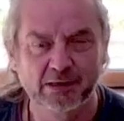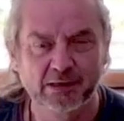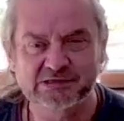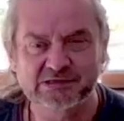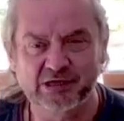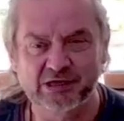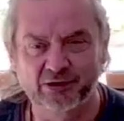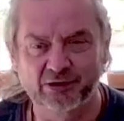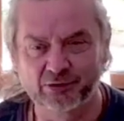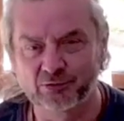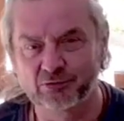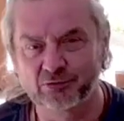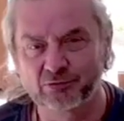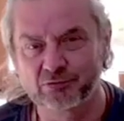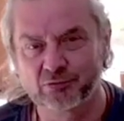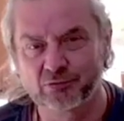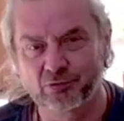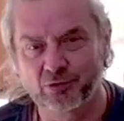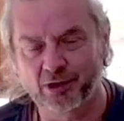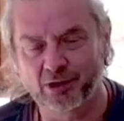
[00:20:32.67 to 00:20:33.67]

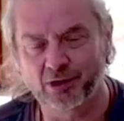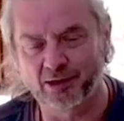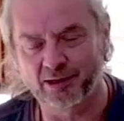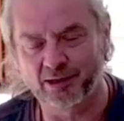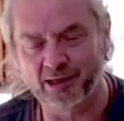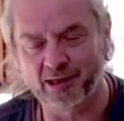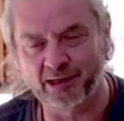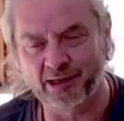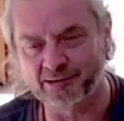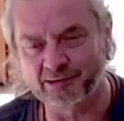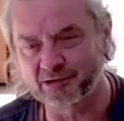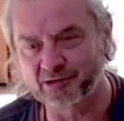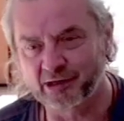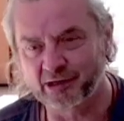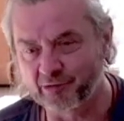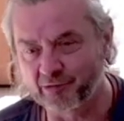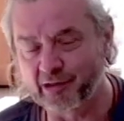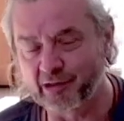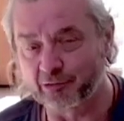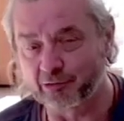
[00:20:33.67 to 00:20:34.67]
So, and
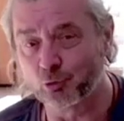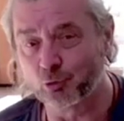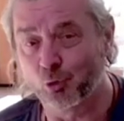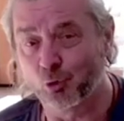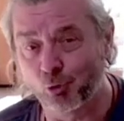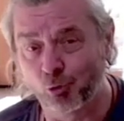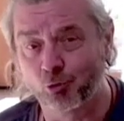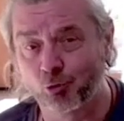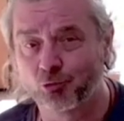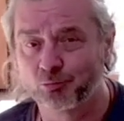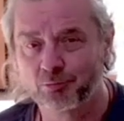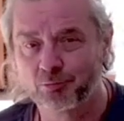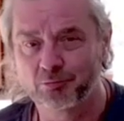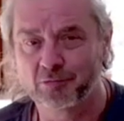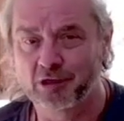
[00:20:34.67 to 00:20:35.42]
they're all